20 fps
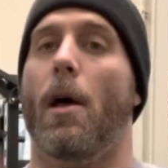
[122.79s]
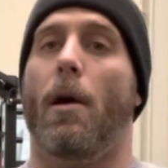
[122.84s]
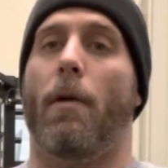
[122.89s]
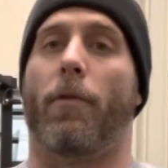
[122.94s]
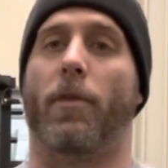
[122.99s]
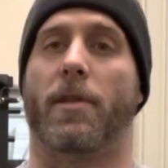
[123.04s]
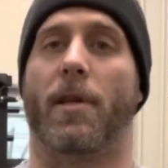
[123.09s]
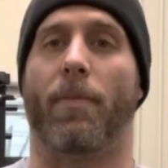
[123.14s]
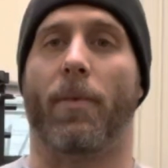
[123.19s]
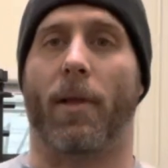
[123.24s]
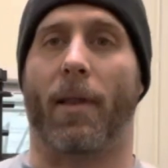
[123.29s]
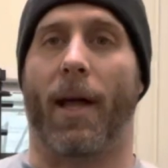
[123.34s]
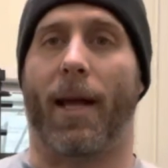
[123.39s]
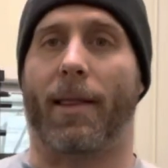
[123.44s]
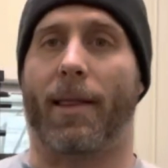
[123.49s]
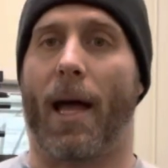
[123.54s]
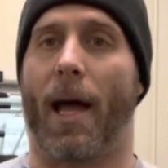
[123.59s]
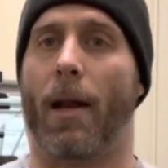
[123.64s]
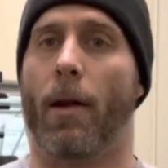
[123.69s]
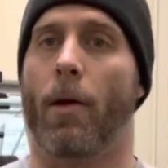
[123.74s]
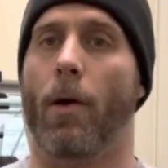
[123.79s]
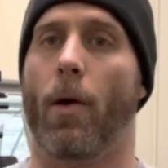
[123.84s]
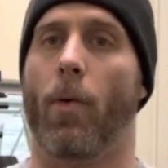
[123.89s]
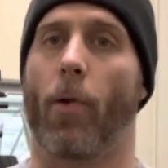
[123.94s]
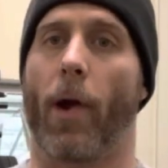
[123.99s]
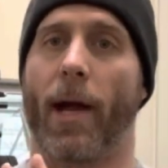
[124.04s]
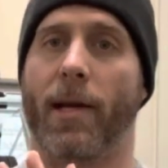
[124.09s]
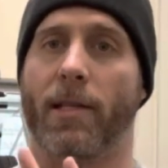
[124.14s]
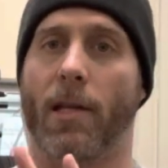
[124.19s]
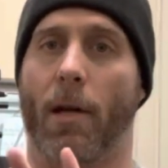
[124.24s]
For something like that,
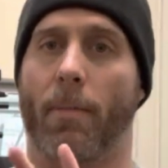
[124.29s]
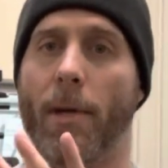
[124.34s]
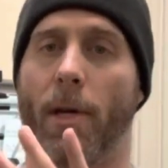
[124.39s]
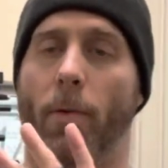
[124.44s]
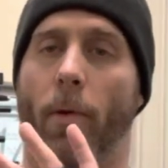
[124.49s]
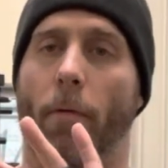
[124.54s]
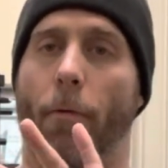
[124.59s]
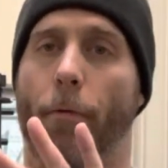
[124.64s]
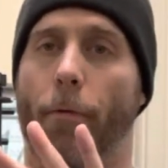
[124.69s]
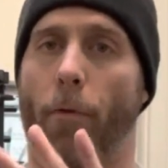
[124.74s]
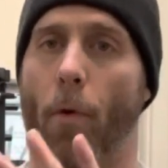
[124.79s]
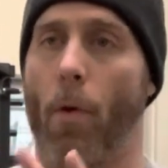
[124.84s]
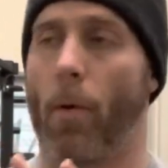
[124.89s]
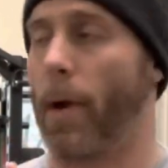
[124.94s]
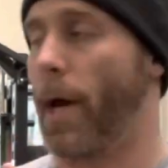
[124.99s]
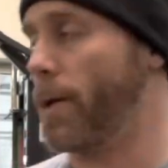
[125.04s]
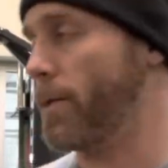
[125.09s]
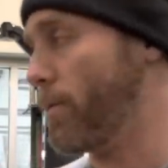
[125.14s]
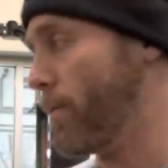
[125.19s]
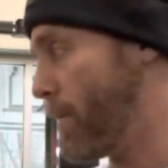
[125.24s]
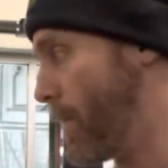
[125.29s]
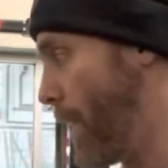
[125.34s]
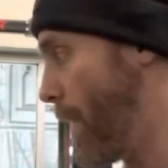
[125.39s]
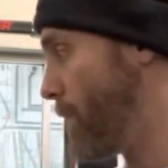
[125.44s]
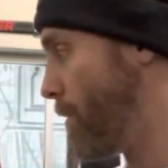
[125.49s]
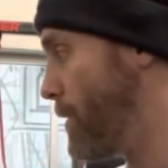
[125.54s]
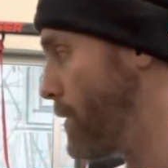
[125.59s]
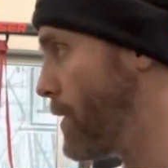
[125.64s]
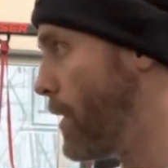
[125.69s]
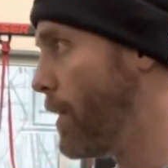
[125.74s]
we're actually going to be doing 4
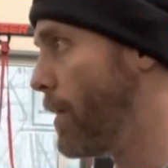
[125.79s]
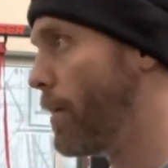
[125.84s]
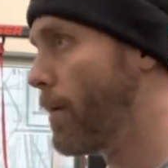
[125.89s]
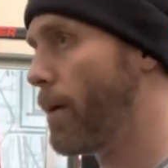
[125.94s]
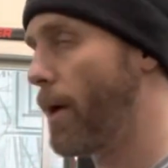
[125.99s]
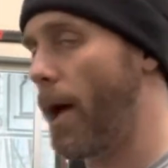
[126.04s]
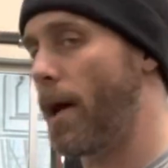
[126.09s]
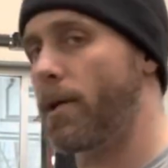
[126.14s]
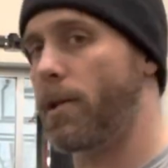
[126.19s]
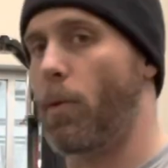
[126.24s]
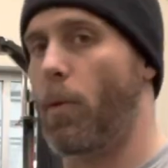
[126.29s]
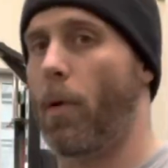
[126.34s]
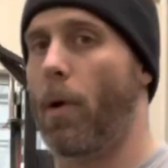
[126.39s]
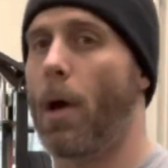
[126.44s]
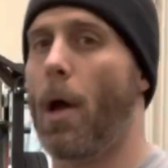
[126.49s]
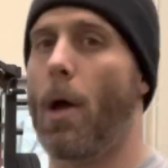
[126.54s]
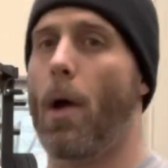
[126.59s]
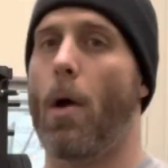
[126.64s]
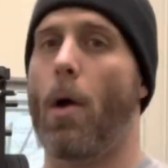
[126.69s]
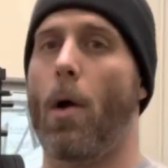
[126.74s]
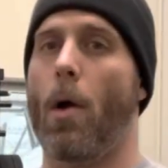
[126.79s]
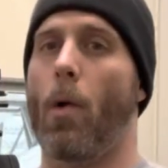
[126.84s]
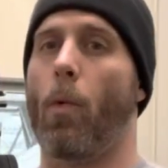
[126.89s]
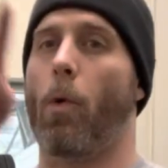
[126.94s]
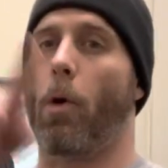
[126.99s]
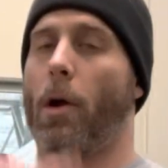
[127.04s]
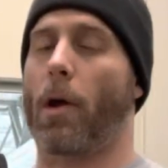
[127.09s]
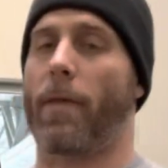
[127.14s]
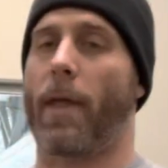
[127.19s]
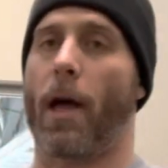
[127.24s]
exercises. Okay, so we're
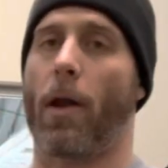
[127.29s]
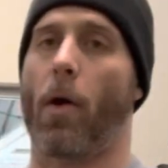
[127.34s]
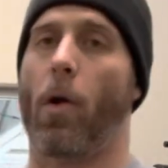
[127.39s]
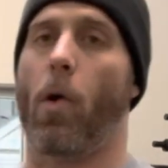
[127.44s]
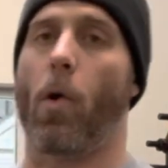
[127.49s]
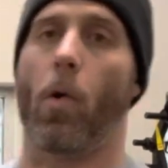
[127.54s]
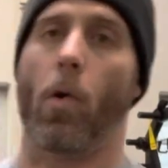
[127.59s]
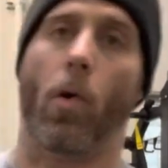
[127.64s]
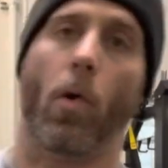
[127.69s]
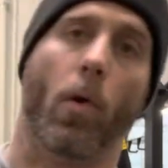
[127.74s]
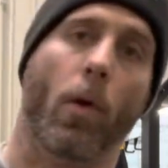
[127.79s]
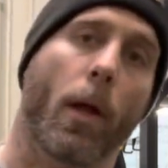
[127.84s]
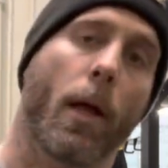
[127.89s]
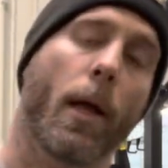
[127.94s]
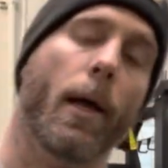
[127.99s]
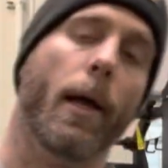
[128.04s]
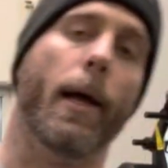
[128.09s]
working that whole